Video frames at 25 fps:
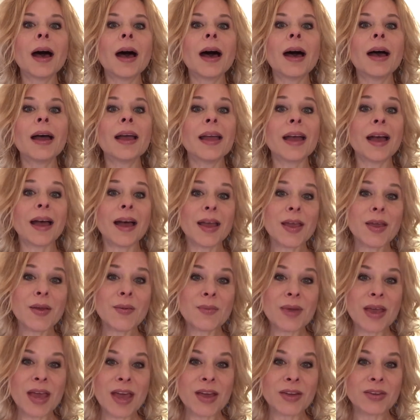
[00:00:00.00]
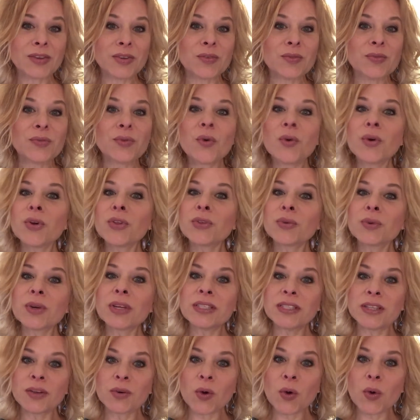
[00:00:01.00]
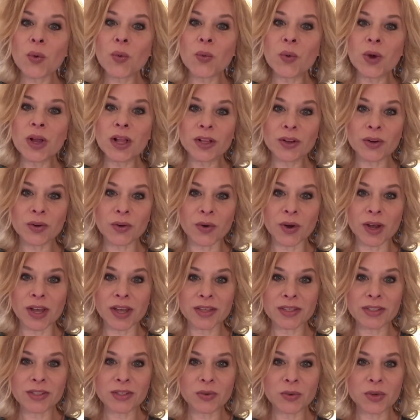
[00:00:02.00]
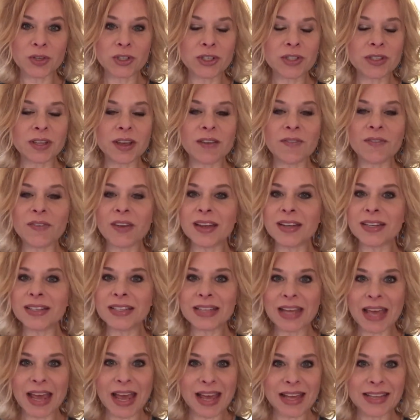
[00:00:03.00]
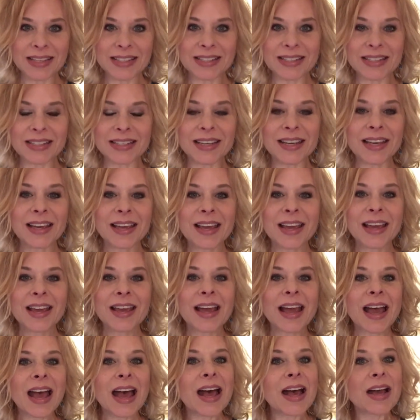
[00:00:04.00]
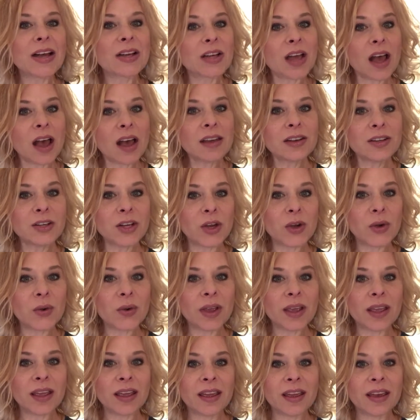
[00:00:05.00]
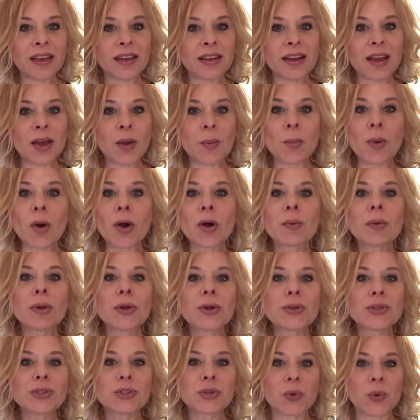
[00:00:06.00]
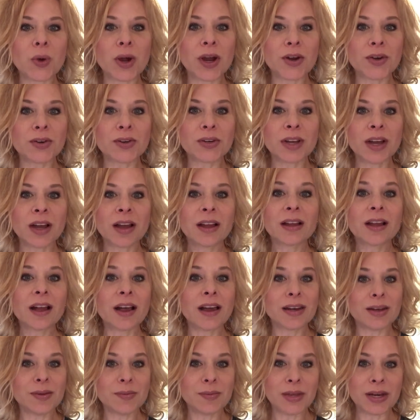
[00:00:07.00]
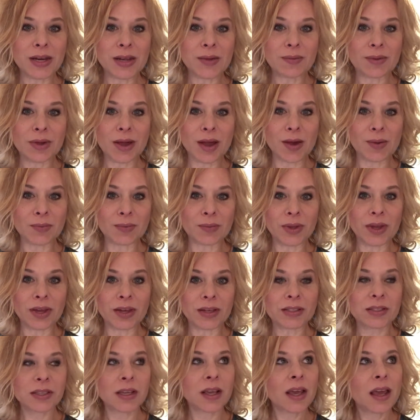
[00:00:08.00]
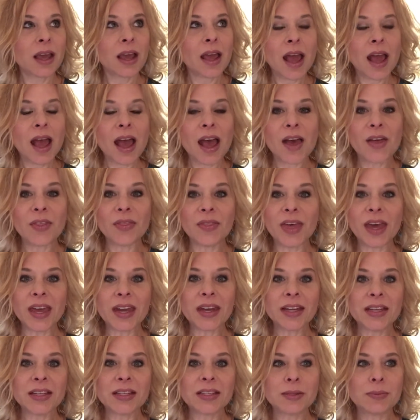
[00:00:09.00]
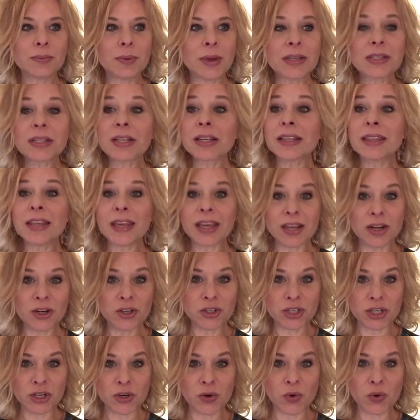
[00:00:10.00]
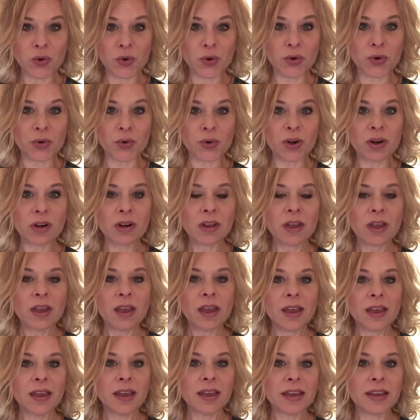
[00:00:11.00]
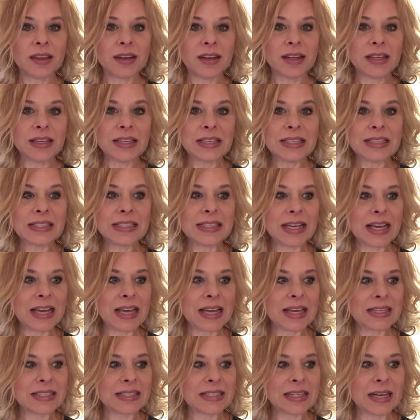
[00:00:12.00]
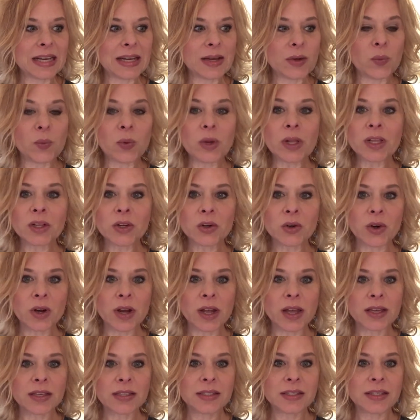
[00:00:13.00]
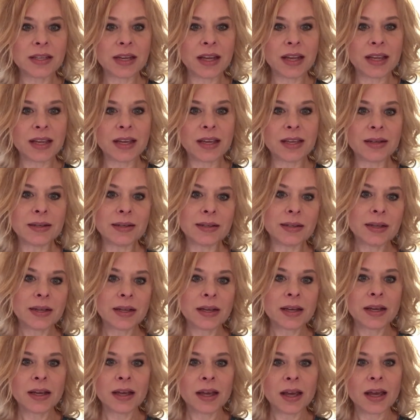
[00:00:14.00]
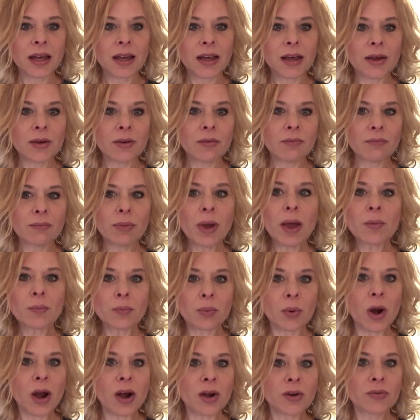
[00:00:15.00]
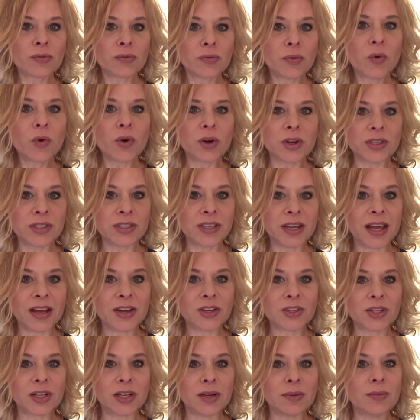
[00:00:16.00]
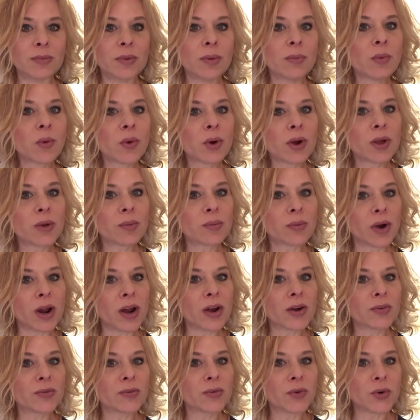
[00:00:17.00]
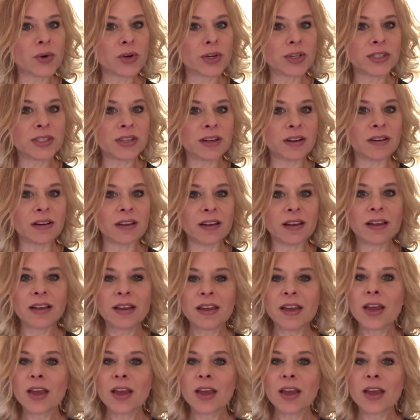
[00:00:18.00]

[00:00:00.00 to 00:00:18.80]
Hi, I am at 430 Wilcrest, which is a fantastic uh, condo in Marlborough Square condominium complex. Uh, that is basically in the energy corridor. It is at uh, Wilcrest and uh, about Briar Forest, actually, Memorial Briar Forest area.